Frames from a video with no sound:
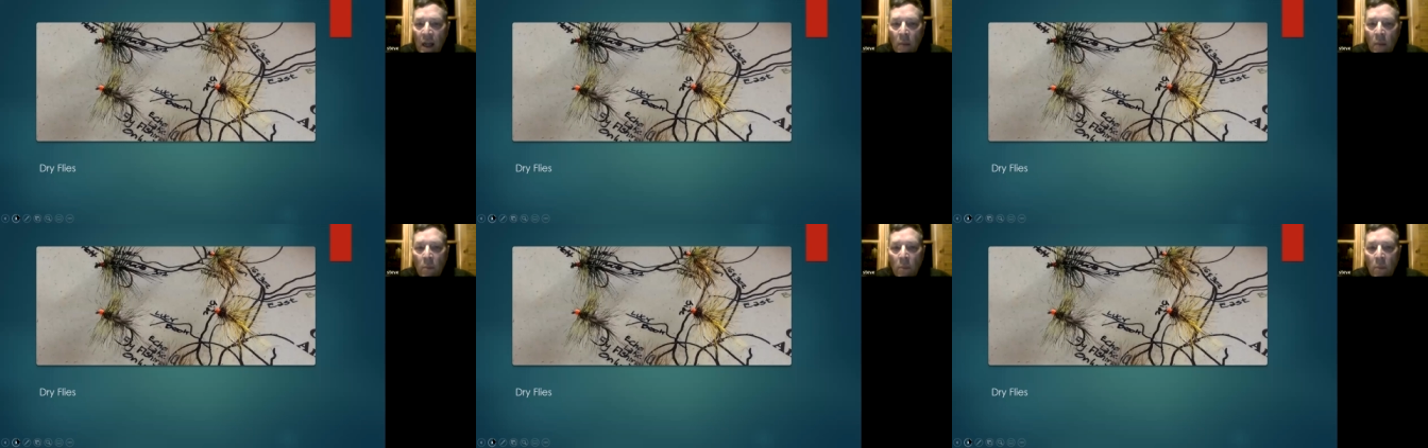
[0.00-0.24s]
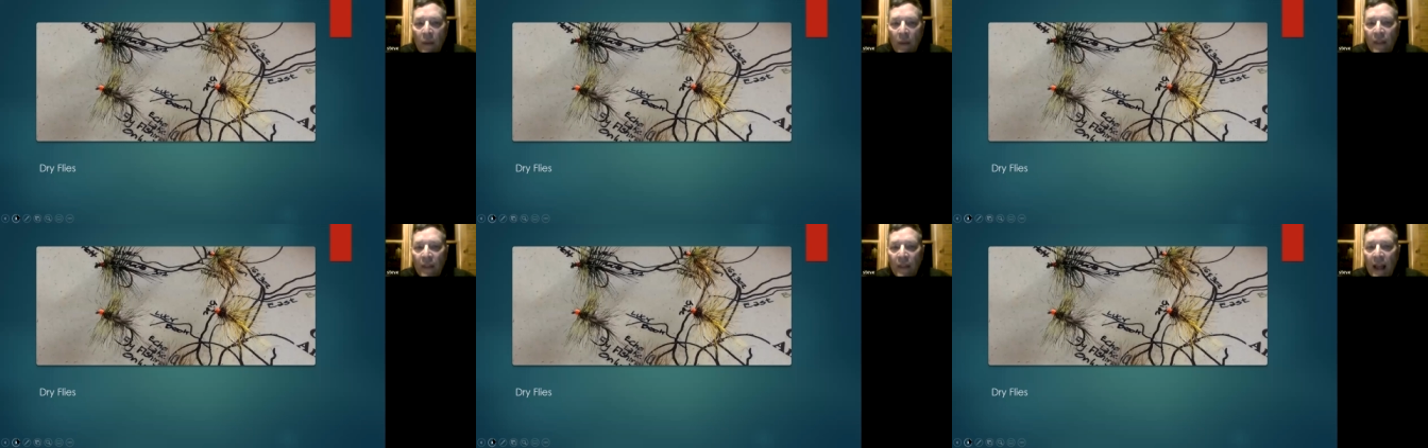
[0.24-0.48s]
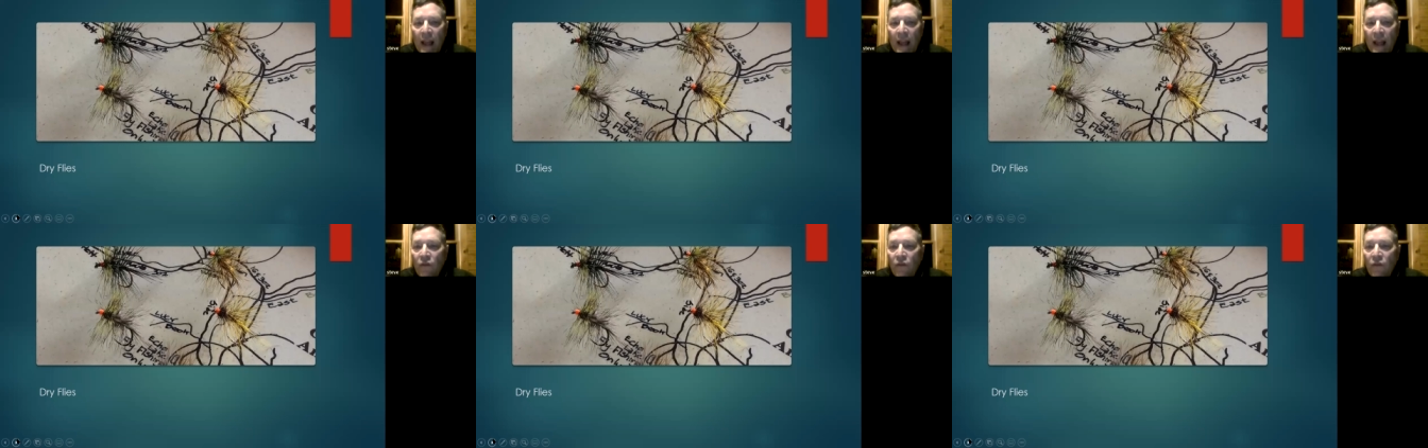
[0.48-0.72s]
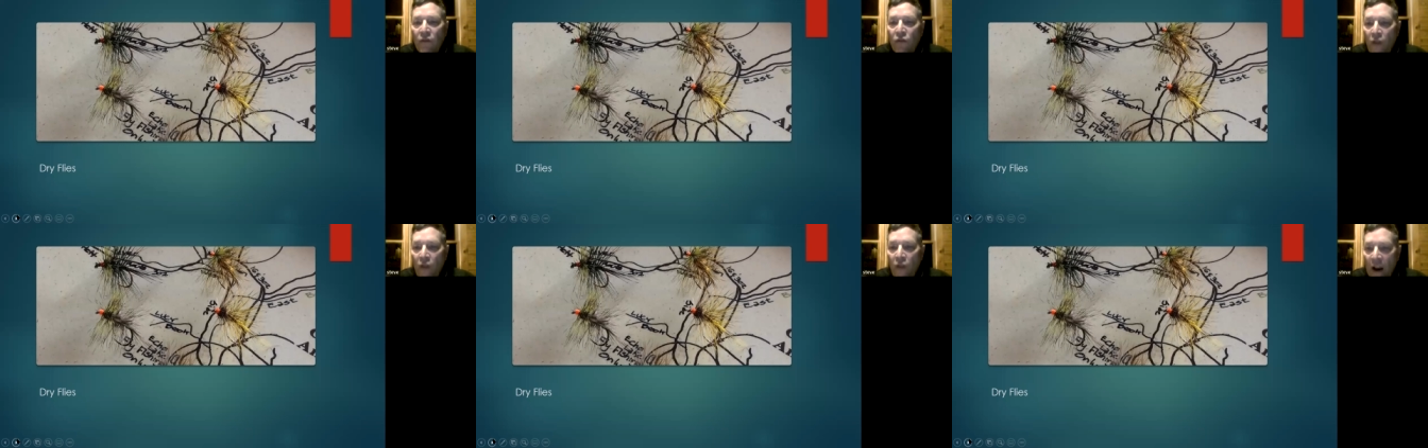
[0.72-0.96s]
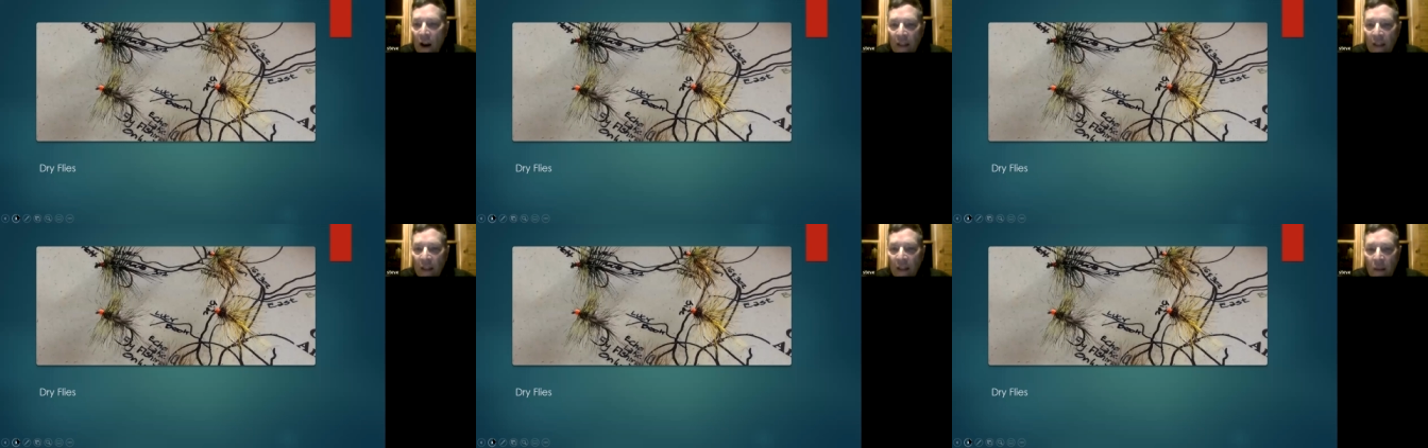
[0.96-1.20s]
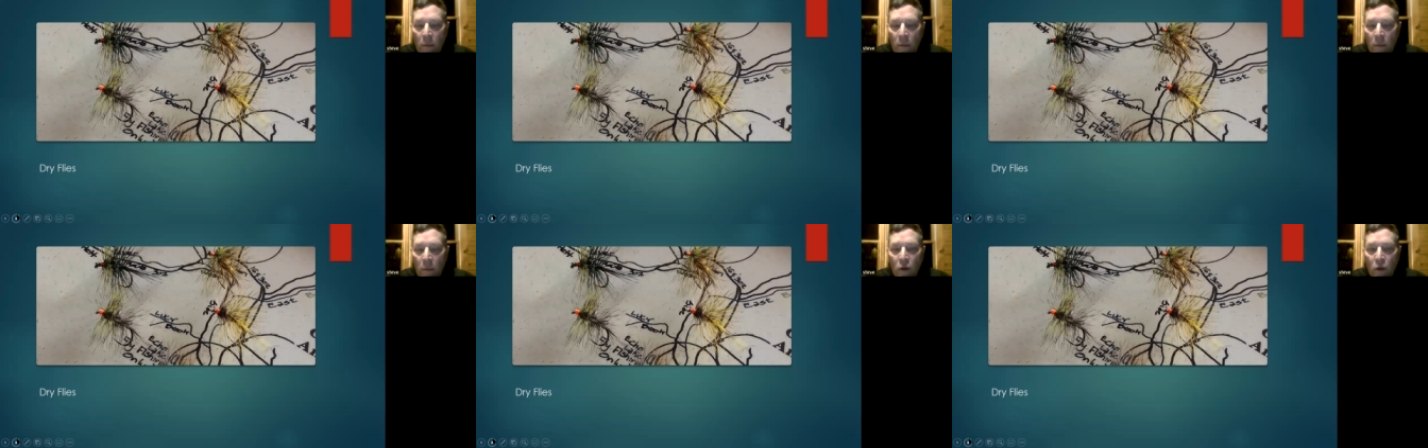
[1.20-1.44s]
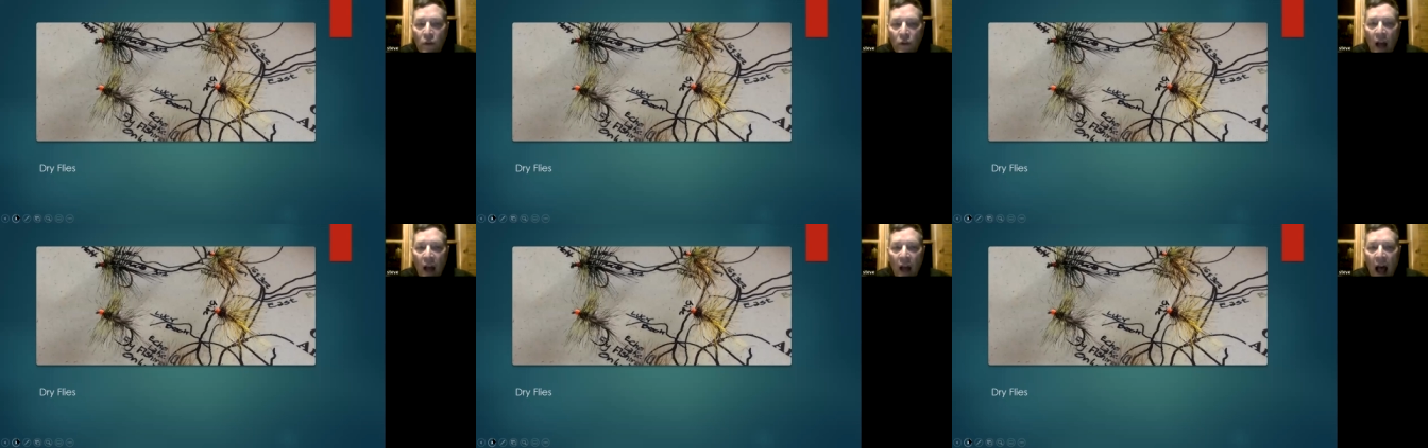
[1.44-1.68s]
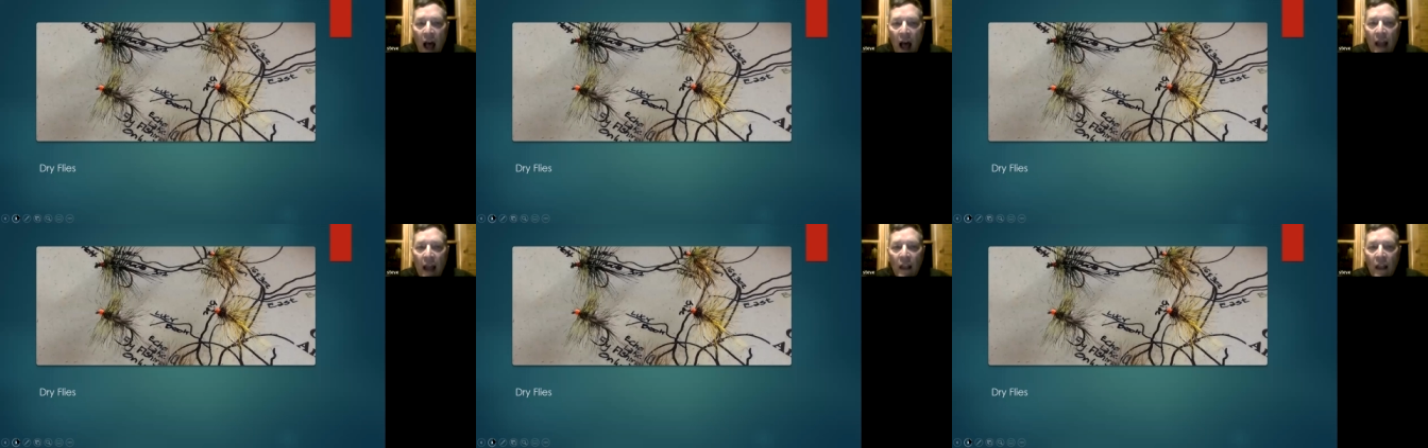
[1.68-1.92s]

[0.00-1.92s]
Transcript: But then in front of them, you tie a